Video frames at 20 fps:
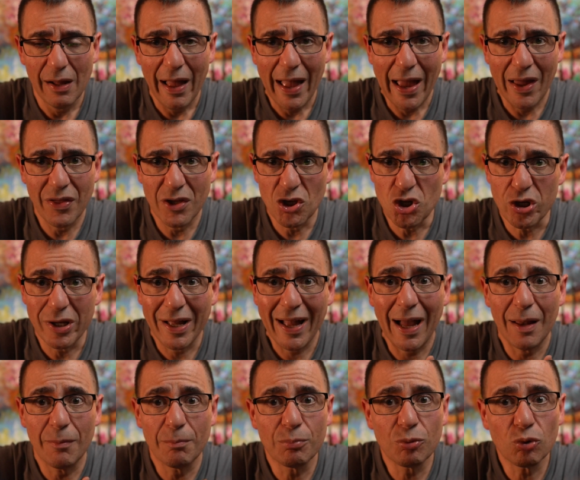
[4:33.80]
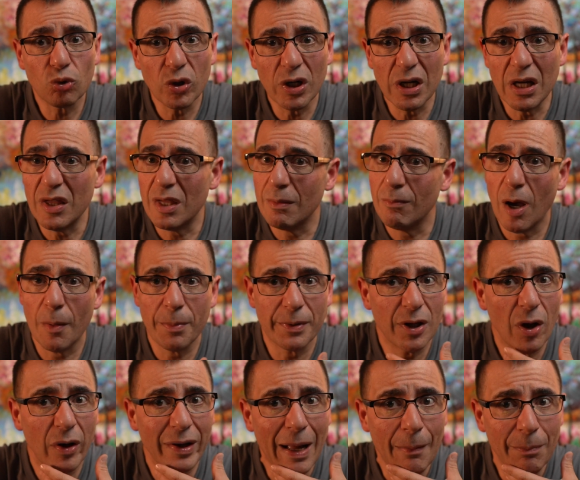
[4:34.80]
and then you can't breathe, it might be
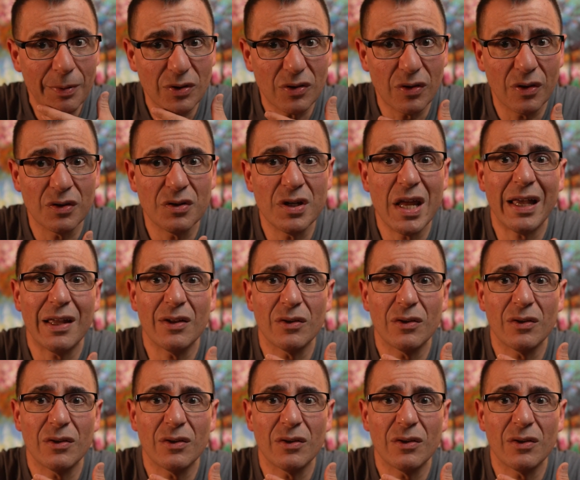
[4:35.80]
going up into the neck,